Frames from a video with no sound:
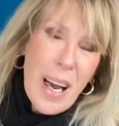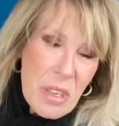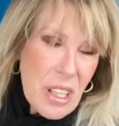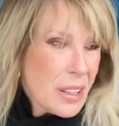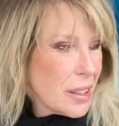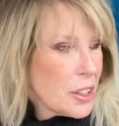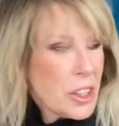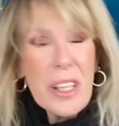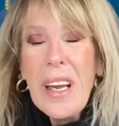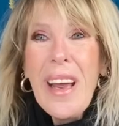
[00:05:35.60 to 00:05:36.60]
I mean,
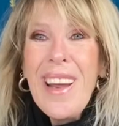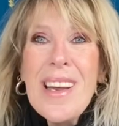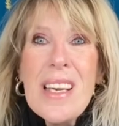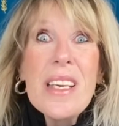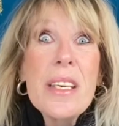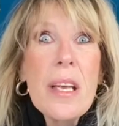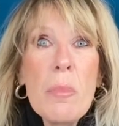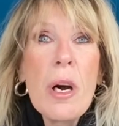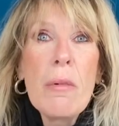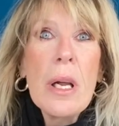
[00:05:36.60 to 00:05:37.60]
she is the
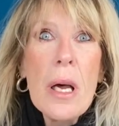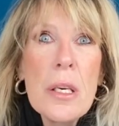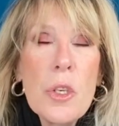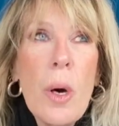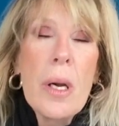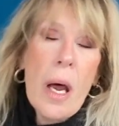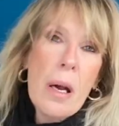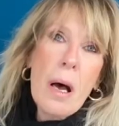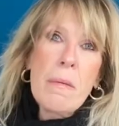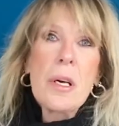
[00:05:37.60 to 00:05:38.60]
Marie
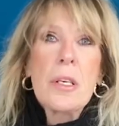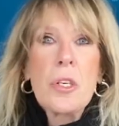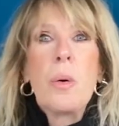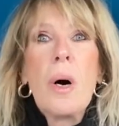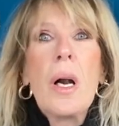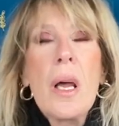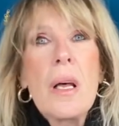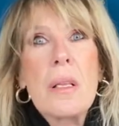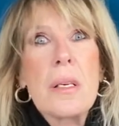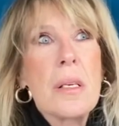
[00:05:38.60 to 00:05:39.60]
Antoinette of the
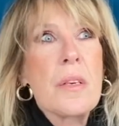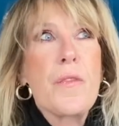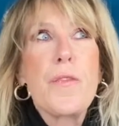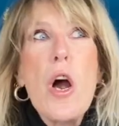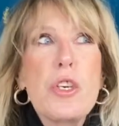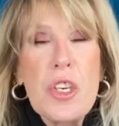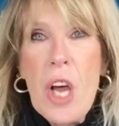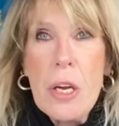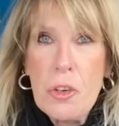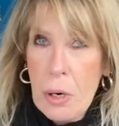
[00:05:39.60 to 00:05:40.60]
21st
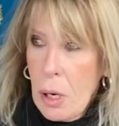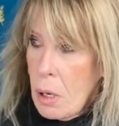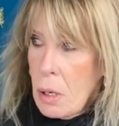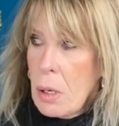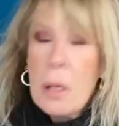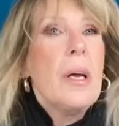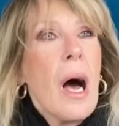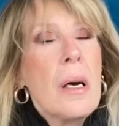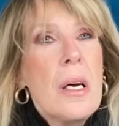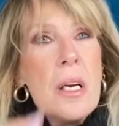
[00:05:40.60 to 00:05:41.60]
century. Yeah.
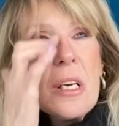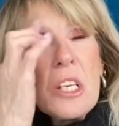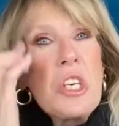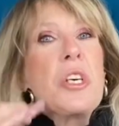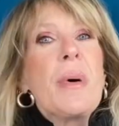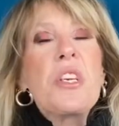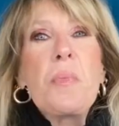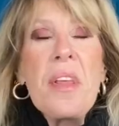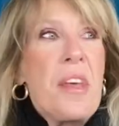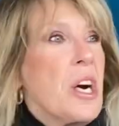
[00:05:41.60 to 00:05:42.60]
So she must
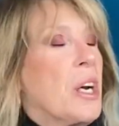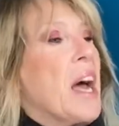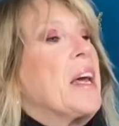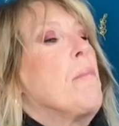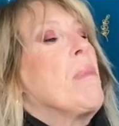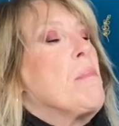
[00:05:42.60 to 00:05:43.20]
be there like, get my